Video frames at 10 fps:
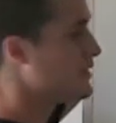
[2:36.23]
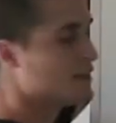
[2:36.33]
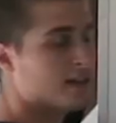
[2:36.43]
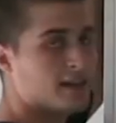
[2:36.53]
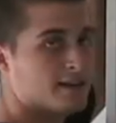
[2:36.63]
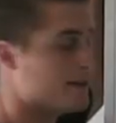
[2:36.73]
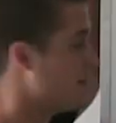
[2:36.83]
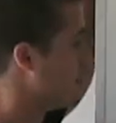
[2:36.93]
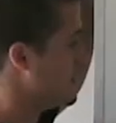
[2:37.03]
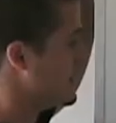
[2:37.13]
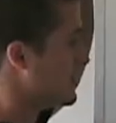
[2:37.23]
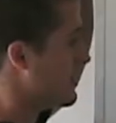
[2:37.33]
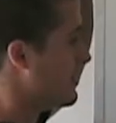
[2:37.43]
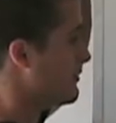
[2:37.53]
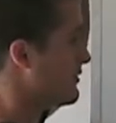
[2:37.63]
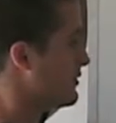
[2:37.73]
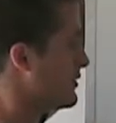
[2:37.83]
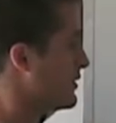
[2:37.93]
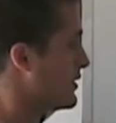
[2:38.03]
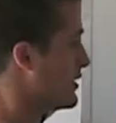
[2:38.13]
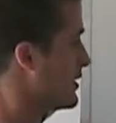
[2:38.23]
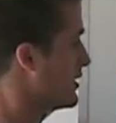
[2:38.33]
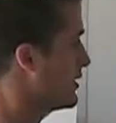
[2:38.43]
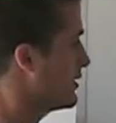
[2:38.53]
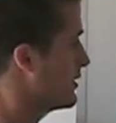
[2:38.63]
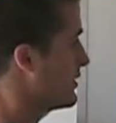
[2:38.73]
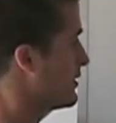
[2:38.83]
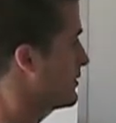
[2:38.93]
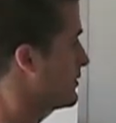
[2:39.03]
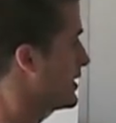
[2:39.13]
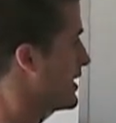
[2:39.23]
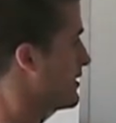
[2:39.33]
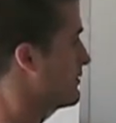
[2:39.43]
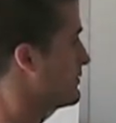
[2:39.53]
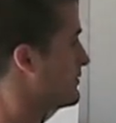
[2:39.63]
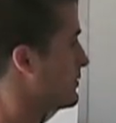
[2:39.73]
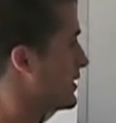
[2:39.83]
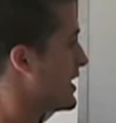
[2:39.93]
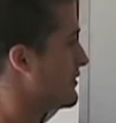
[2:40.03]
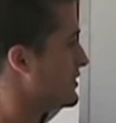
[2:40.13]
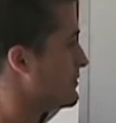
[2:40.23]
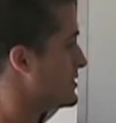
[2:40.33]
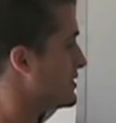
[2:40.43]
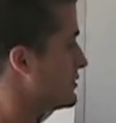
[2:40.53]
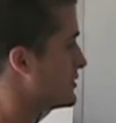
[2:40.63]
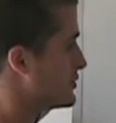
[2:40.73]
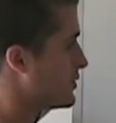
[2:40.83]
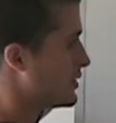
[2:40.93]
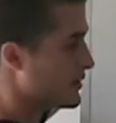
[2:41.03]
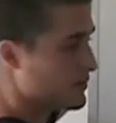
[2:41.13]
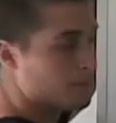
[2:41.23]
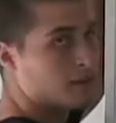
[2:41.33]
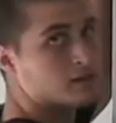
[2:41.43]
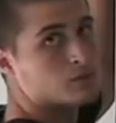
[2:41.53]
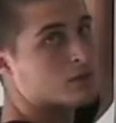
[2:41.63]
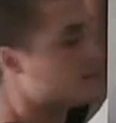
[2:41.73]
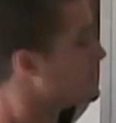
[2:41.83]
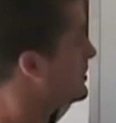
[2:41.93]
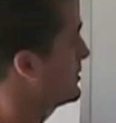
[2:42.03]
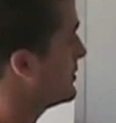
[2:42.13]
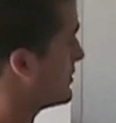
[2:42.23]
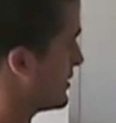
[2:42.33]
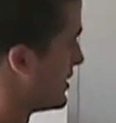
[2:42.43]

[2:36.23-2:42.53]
And then if we solve, we have 1 half times 2 is 1, plus 1 is 2.